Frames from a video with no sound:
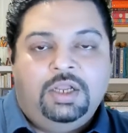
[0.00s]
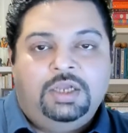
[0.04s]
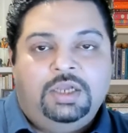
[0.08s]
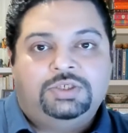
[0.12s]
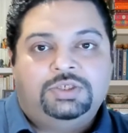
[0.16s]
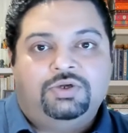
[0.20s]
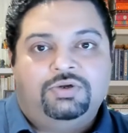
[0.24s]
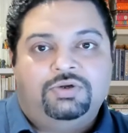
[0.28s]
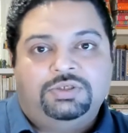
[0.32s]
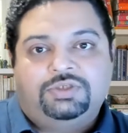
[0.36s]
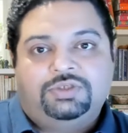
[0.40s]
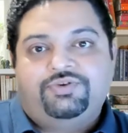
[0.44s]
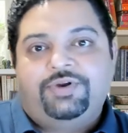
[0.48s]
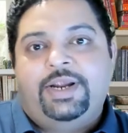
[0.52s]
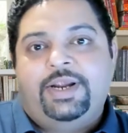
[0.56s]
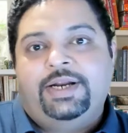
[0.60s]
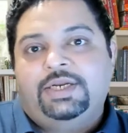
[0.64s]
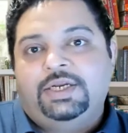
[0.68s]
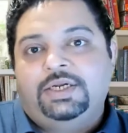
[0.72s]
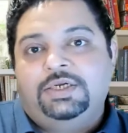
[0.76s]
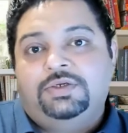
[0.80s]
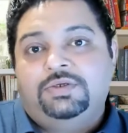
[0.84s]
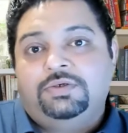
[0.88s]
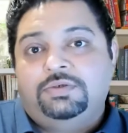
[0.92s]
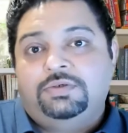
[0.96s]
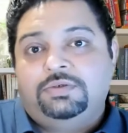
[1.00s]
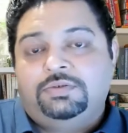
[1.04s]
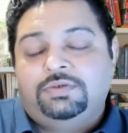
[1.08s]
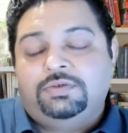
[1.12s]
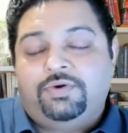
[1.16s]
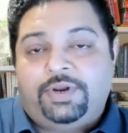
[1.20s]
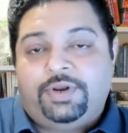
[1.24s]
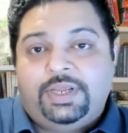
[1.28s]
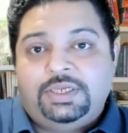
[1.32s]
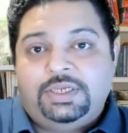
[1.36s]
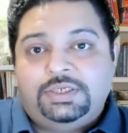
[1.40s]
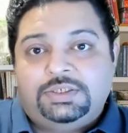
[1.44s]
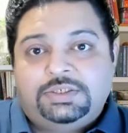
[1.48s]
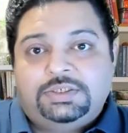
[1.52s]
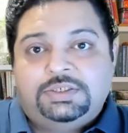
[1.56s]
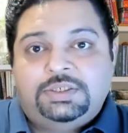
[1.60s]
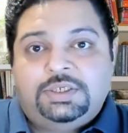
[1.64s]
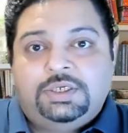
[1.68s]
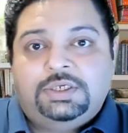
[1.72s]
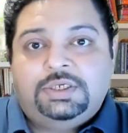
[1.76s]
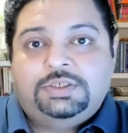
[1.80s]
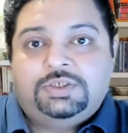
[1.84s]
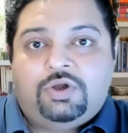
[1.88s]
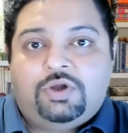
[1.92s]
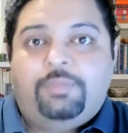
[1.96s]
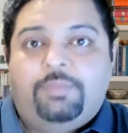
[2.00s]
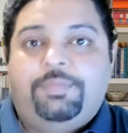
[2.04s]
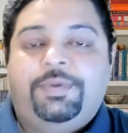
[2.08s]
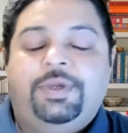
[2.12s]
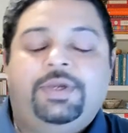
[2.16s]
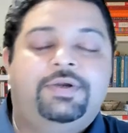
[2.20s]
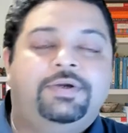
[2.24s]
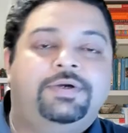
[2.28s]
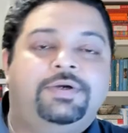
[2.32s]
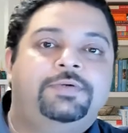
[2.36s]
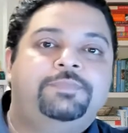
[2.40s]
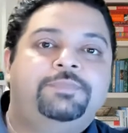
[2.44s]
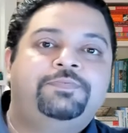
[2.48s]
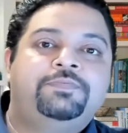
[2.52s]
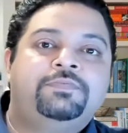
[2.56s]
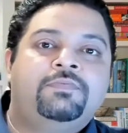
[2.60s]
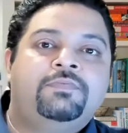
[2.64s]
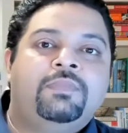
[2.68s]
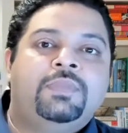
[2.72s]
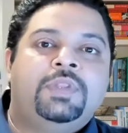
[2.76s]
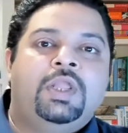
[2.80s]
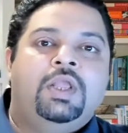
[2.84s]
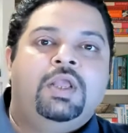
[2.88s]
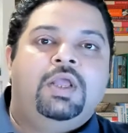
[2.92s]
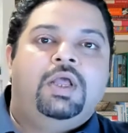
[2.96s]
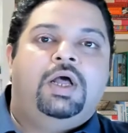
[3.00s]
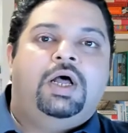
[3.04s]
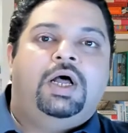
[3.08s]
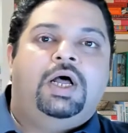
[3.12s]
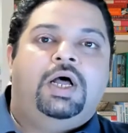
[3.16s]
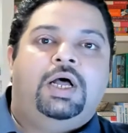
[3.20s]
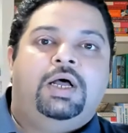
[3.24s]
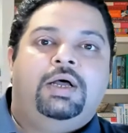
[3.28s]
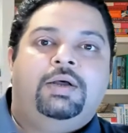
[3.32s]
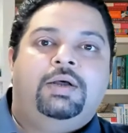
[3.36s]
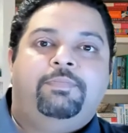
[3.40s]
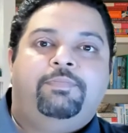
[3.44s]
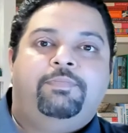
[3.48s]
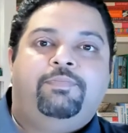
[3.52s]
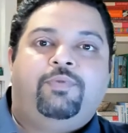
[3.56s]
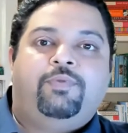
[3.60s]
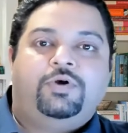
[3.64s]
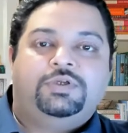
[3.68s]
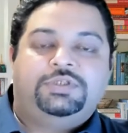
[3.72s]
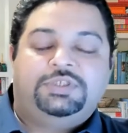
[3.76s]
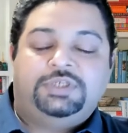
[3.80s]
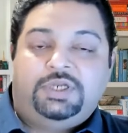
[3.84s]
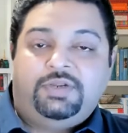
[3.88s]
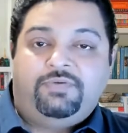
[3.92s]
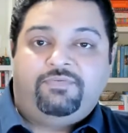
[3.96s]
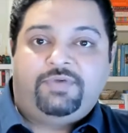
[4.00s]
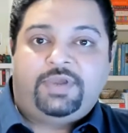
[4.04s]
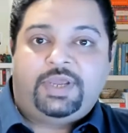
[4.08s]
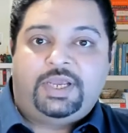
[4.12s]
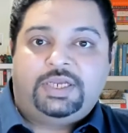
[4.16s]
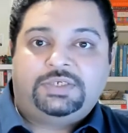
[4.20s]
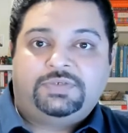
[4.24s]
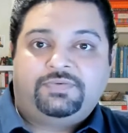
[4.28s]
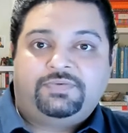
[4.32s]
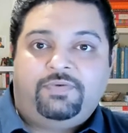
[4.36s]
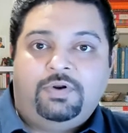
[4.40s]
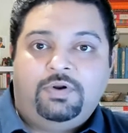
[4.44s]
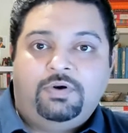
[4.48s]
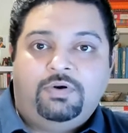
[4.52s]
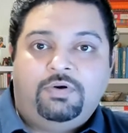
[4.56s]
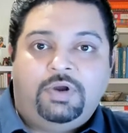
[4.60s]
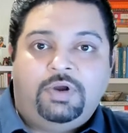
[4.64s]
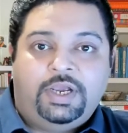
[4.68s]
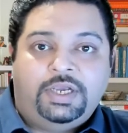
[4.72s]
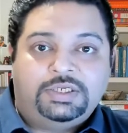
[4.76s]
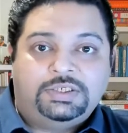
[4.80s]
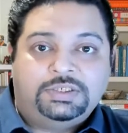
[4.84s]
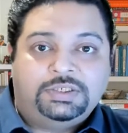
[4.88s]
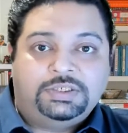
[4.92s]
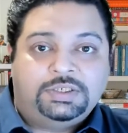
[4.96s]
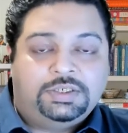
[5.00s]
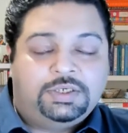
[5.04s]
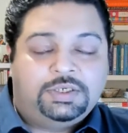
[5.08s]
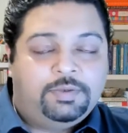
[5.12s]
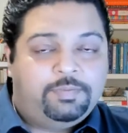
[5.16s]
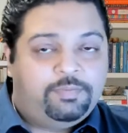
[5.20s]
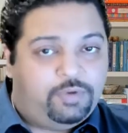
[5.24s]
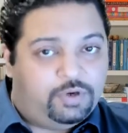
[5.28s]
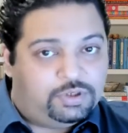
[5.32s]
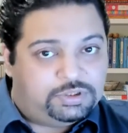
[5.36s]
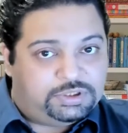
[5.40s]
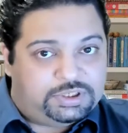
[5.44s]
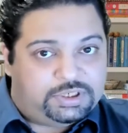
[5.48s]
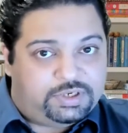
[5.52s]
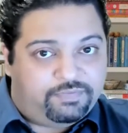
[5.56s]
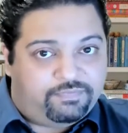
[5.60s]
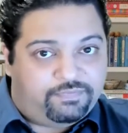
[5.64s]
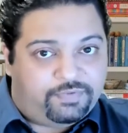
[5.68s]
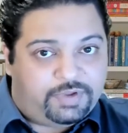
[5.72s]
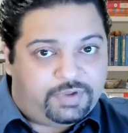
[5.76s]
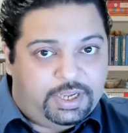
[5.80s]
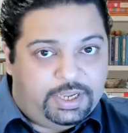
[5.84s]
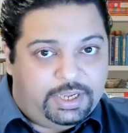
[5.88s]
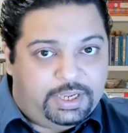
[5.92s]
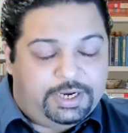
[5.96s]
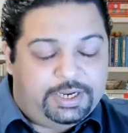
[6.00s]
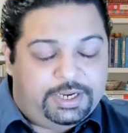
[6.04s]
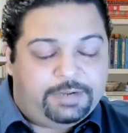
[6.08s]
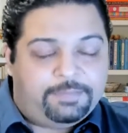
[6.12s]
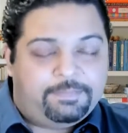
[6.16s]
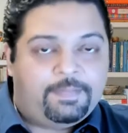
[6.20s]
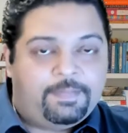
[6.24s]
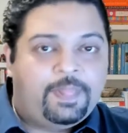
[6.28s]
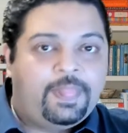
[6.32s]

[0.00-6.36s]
So straight into today's topic, positive cash flow and positive gearing.